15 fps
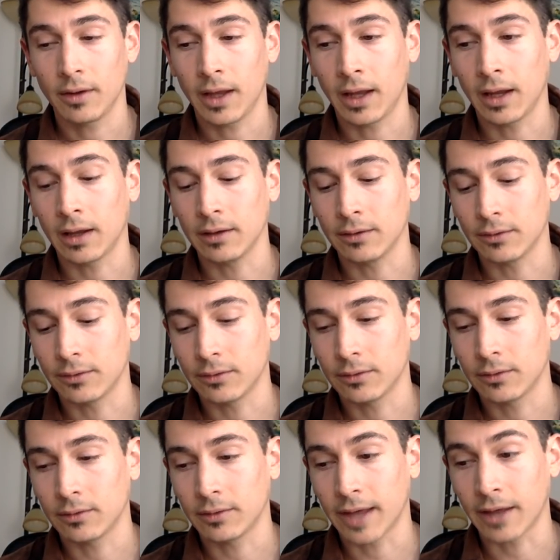And
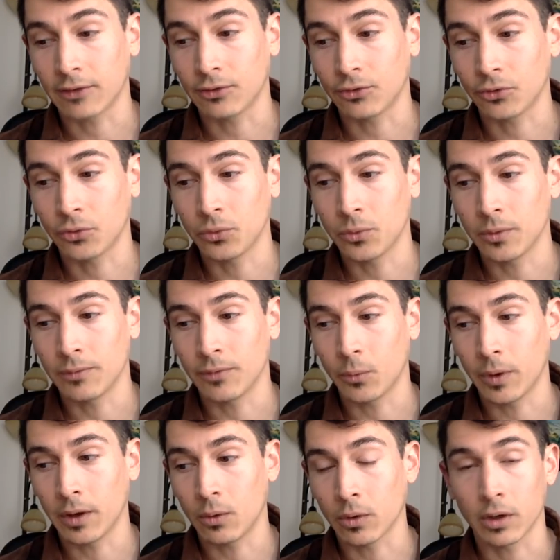that's true of the
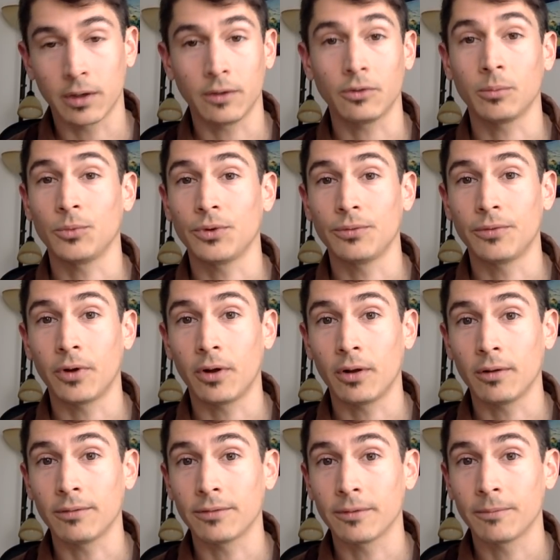way organisms
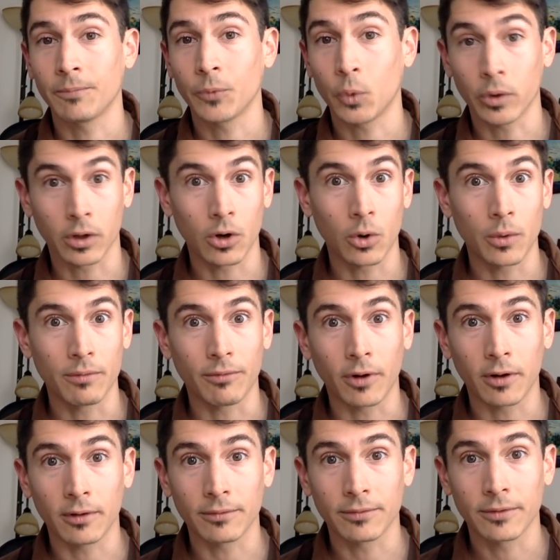evolve or
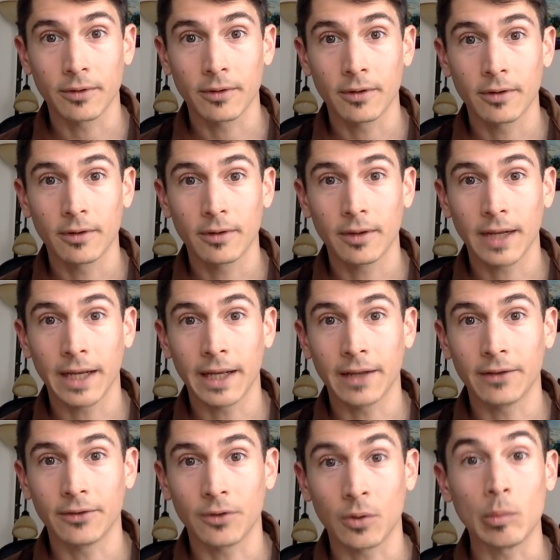co-evolve.
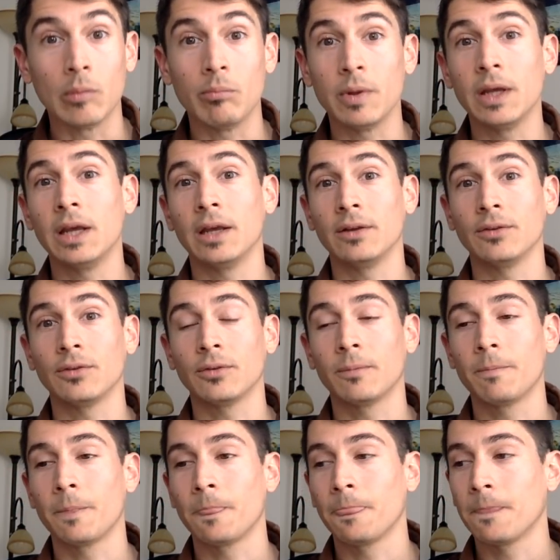And human beings,
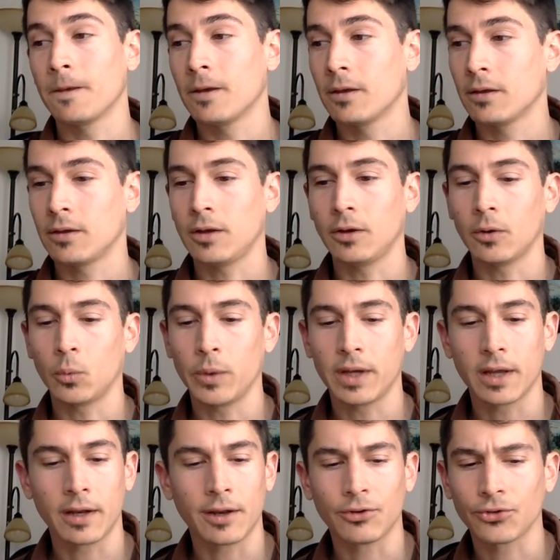you know, we
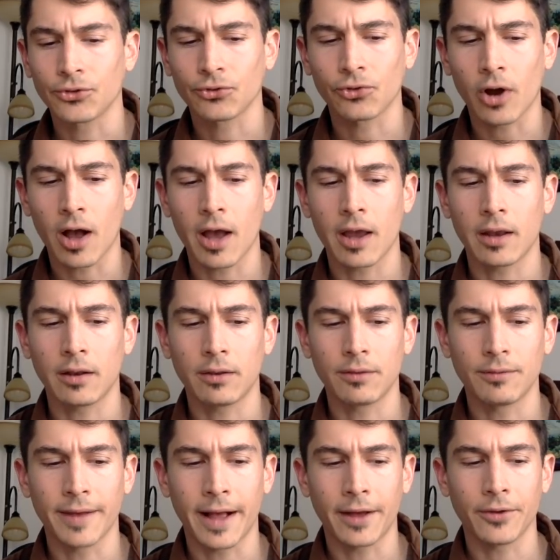can enshrine the
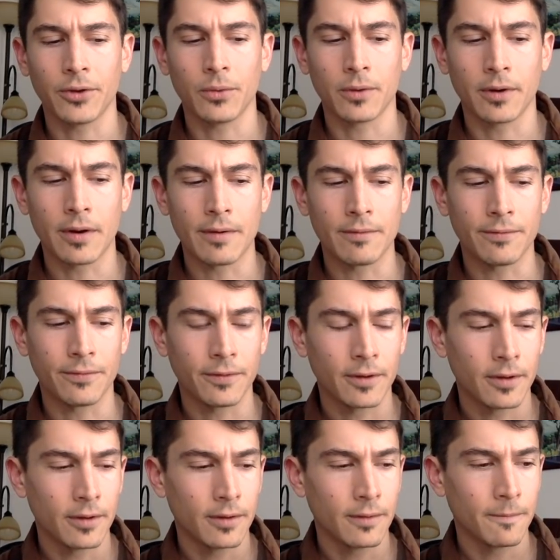value of
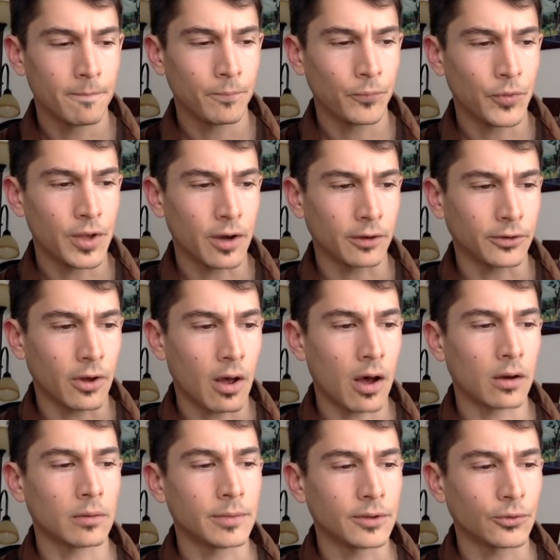the
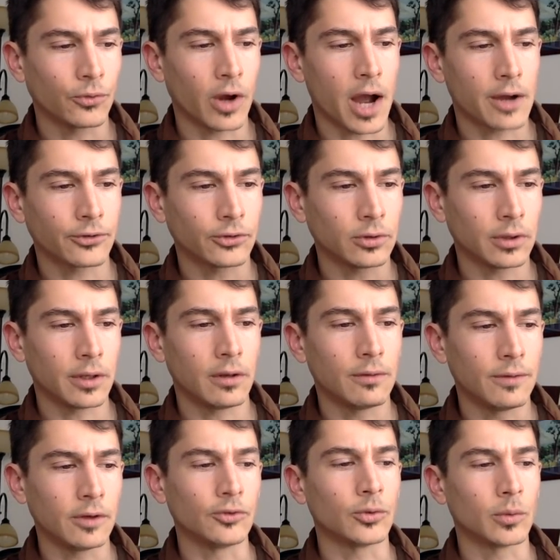autonomous rational
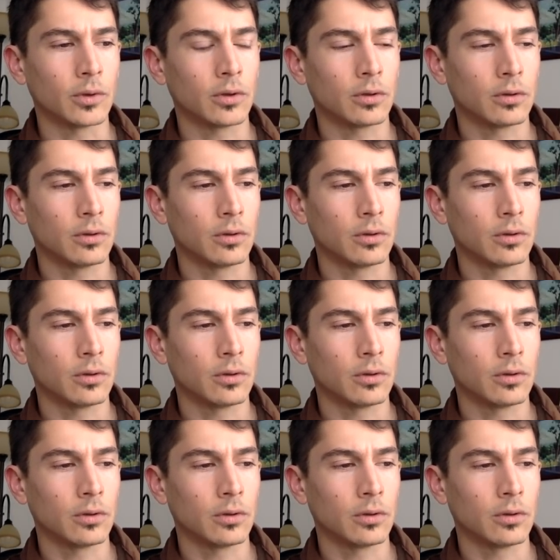individual